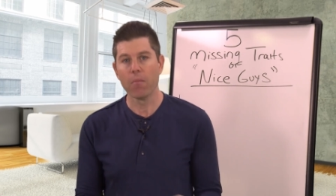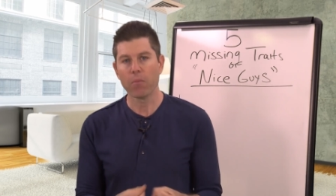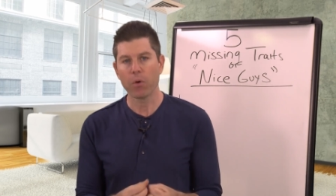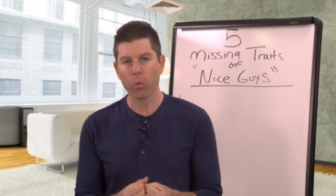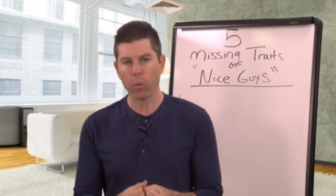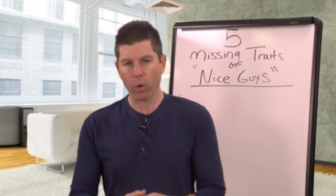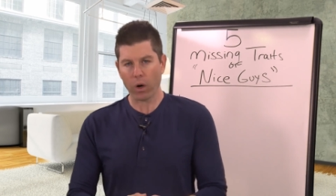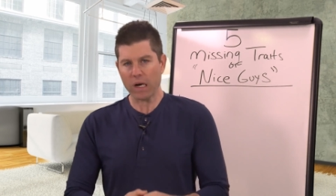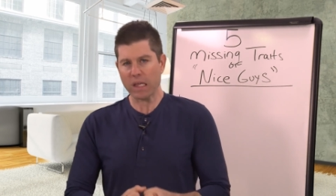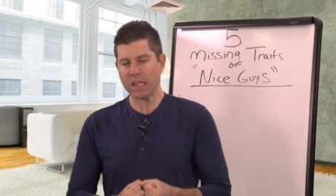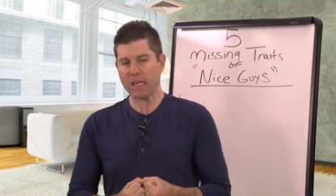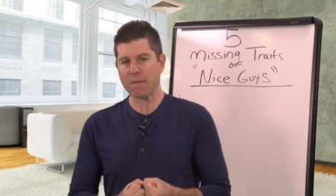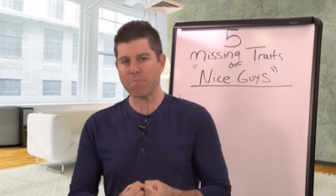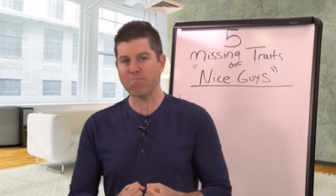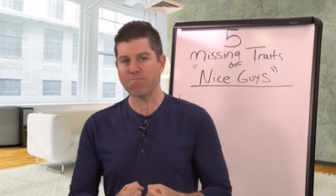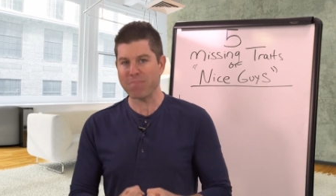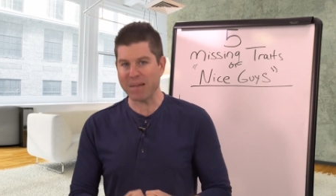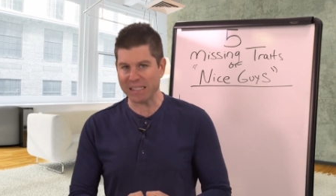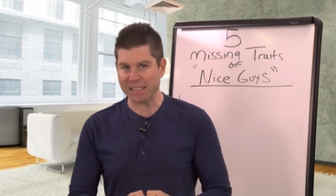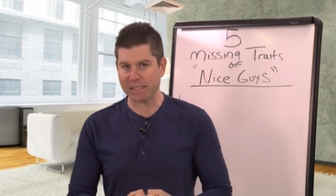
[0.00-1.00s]
But what are they
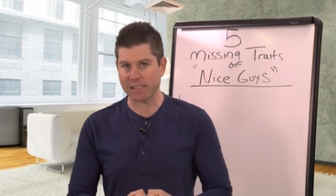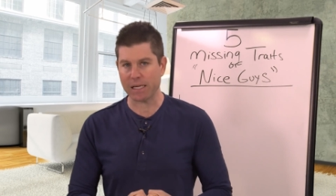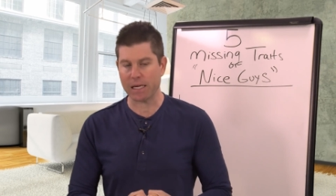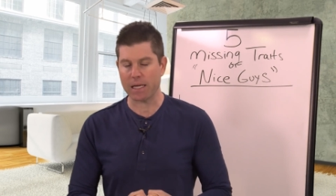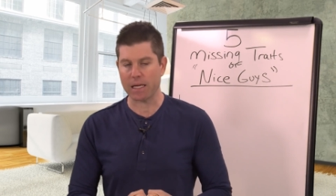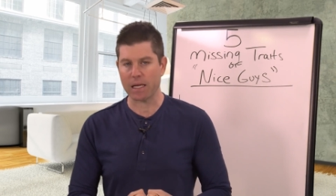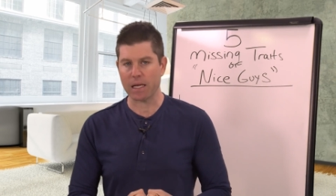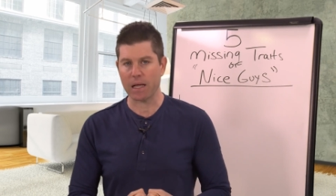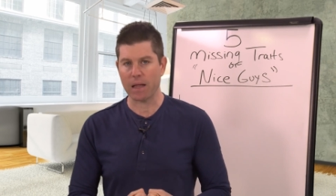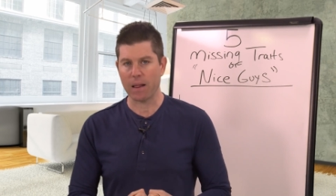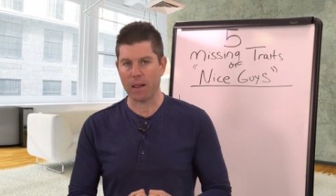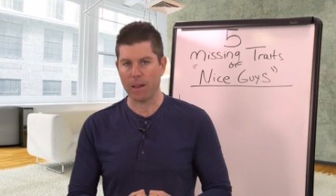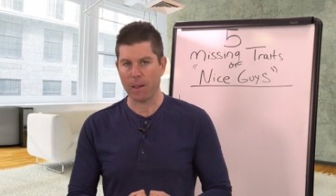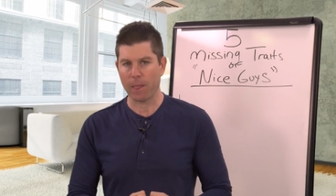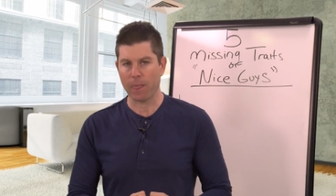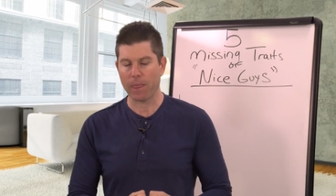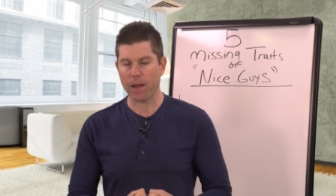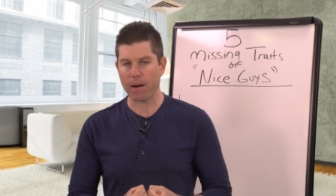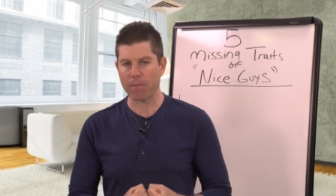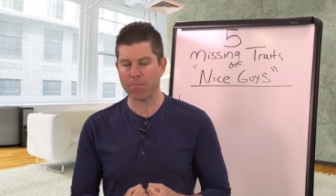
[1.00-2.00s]
missing
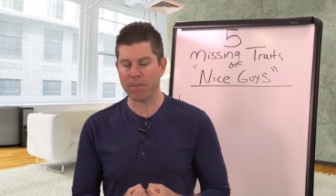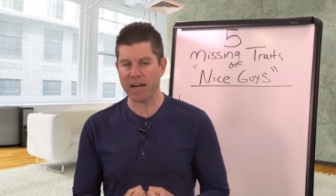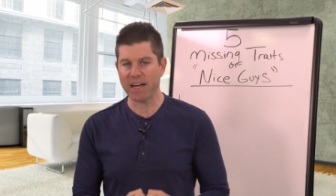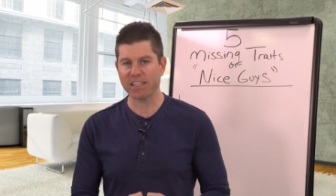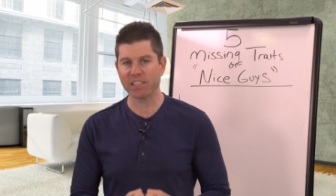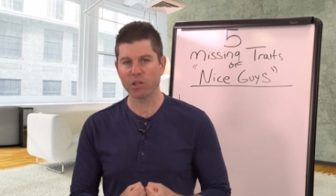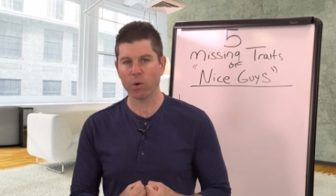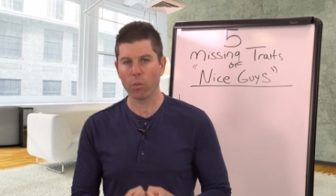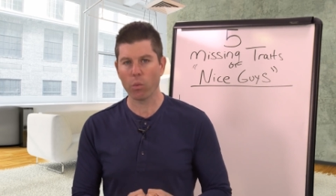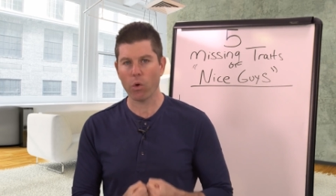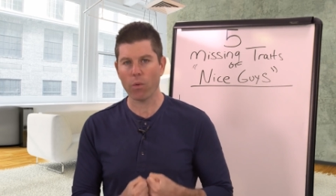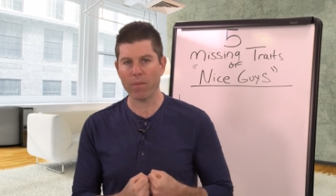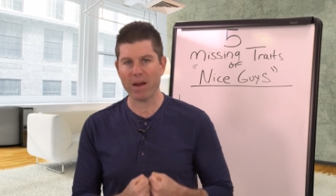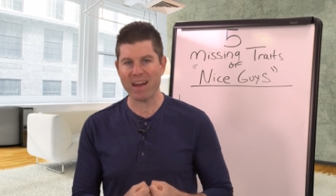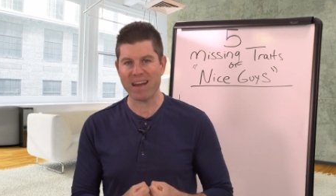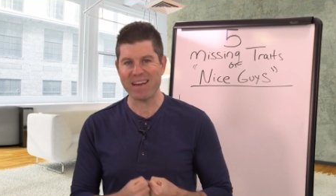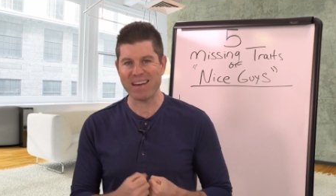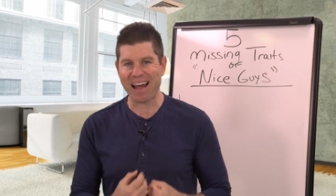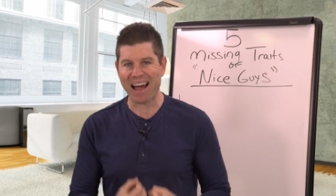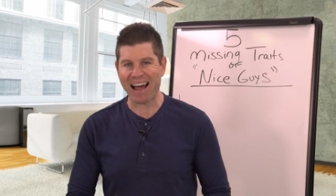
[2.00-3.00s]
that makes a
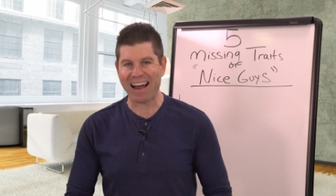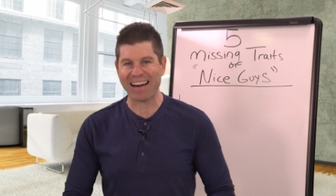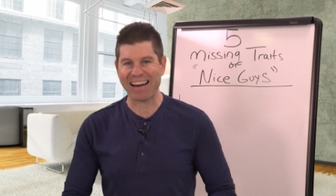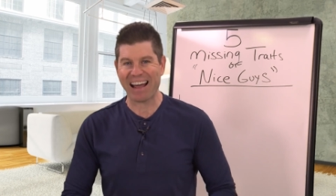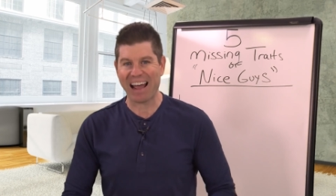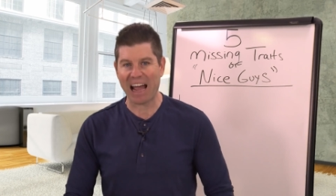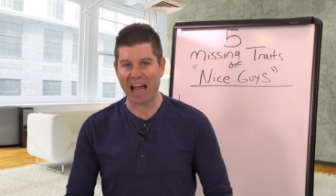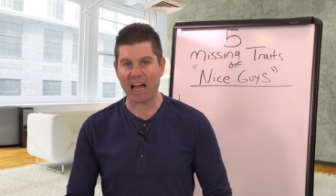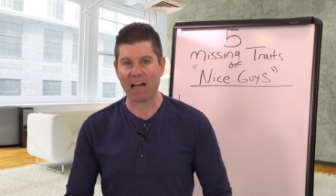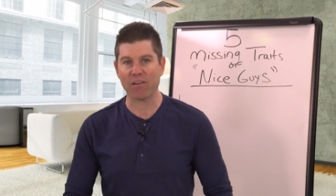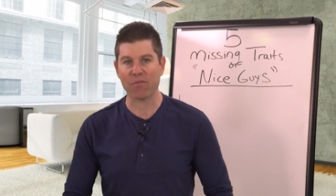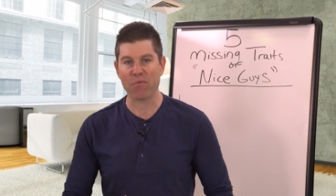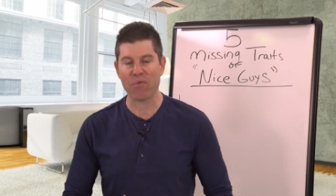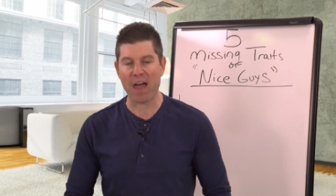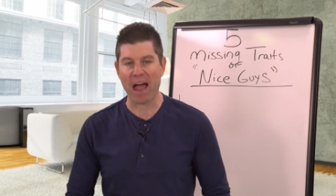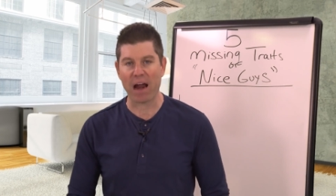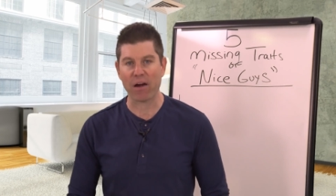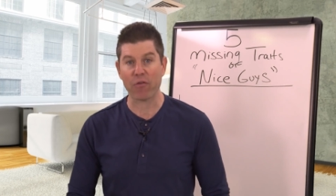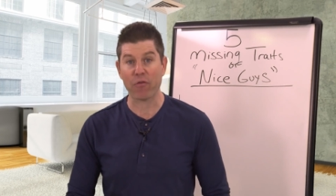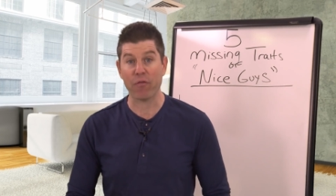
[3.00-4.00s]
woman not have
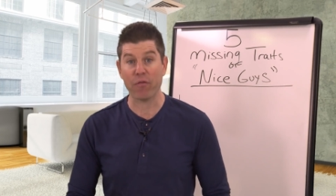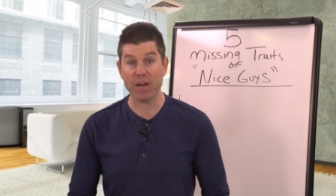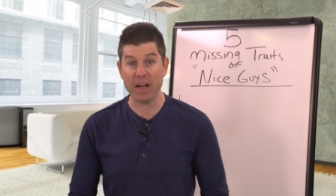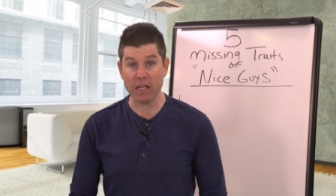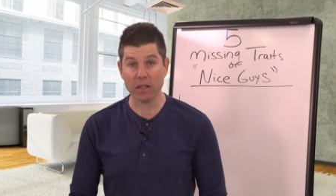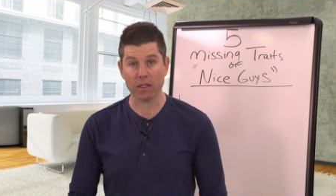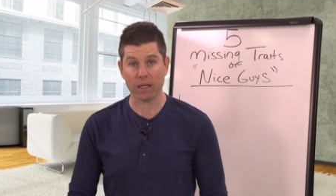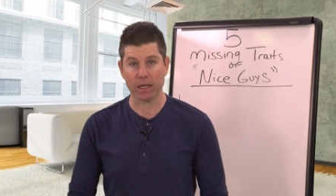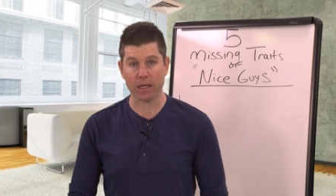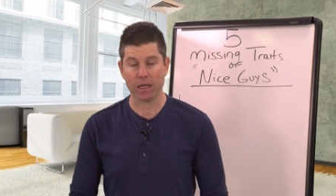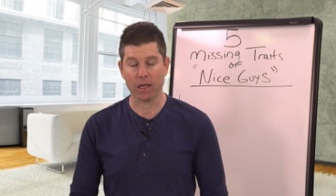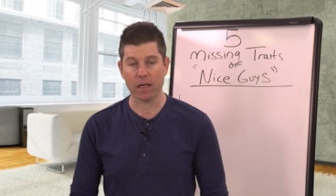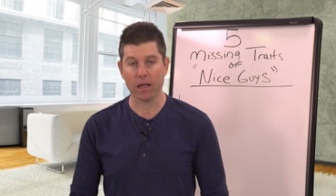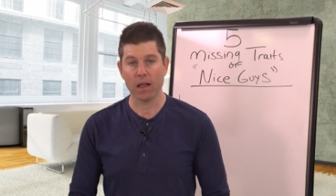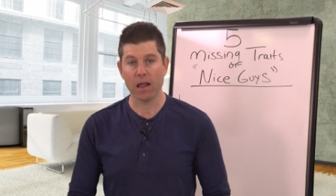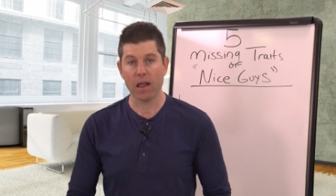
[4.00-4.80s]
that feeling?